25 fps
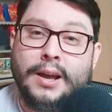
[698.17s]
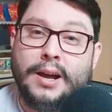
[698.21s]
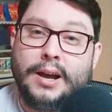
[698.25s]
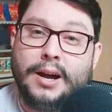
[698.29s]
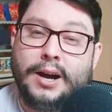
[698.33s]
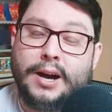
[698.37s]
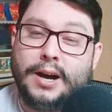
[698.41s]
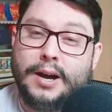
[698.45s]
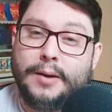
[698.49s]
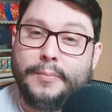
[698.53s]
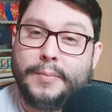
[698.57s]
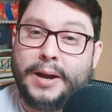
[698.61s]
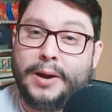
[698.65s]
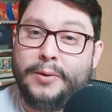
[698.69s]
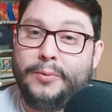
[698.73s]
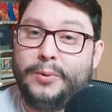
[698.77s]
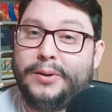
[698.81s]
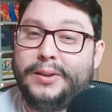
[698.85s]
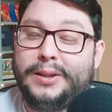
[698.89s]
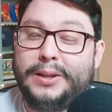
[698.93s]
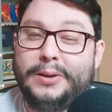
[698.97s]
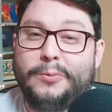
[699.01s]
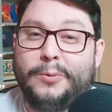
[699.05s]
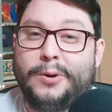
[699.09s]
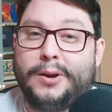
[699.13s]
I
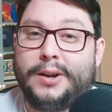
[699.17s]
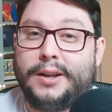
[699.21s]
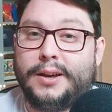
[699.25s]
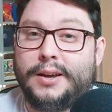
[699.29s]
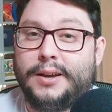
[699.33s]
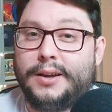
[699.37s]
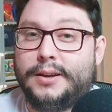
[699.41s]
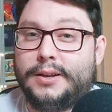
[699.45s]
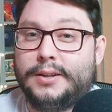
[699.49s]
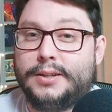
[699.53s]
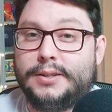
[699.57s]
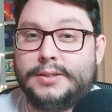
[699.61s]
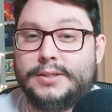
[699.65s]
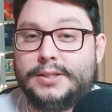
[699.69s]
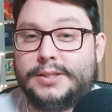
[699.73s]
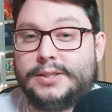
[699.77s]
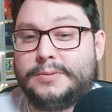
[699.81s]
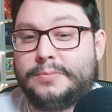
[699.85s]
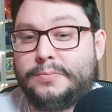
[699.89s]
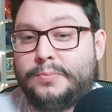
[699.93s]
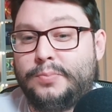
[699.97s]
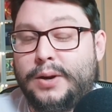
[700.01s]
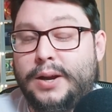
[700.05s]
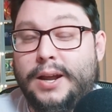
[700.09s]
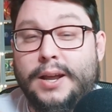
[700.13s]
really want to
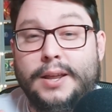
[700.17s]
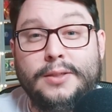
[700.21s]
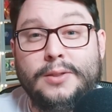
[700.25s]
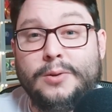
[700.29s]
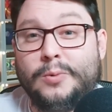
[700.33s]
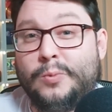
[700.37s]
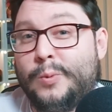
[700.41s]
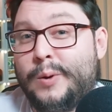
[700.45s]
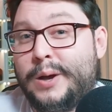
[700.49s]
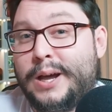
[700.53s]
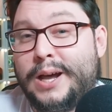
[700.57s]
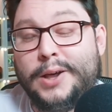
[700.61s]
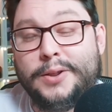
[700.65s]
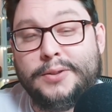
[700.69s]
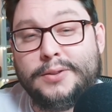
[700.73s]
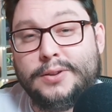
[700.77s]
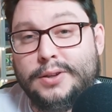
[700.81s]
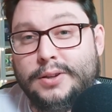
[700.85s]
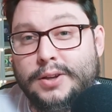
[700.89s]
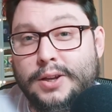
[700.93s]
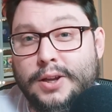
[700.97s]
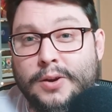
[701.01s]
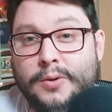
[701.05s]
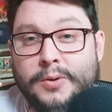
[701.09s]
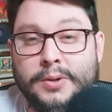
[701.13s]
spread the wealth,
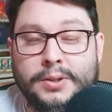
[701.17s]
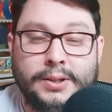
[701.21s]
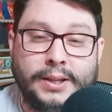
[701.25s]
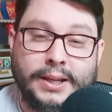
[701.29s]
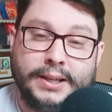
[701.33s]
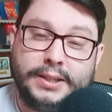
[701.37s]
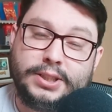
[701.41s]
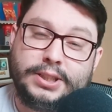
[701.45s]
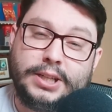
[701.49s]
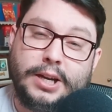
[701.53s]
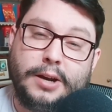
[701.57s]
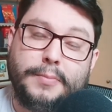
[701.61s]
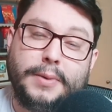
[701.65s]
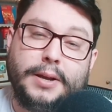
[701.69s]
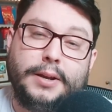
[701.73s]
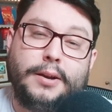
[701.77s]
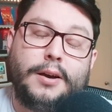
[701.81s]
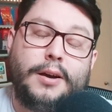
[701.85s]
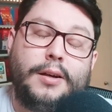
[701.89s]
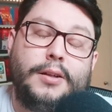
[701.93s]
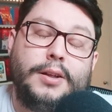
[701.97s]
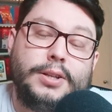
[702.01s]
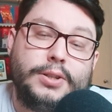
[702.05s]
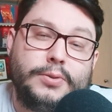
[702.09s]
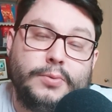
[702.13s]
you know, like share my
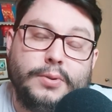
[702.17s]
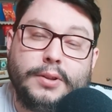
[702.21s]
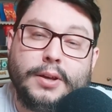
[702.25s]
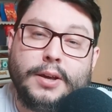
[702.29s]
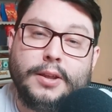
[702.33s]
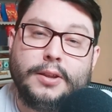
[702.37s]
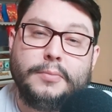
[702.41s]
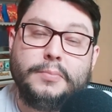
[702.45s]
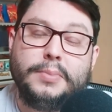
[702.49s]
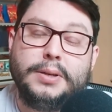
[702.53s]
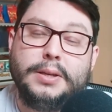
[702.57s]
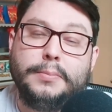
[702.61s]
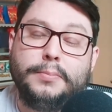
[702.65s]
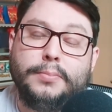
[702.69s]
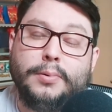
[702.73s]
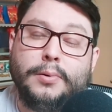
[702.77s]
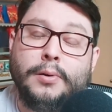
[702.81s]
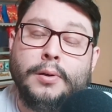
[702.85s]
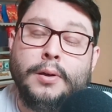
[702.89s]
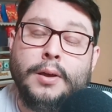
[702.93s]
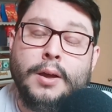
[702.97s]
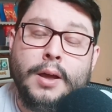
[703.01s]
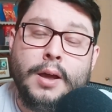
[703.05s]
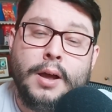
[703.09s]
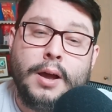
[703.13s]
knowledge with other
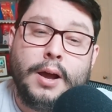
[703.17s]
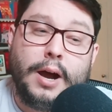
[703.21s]
people.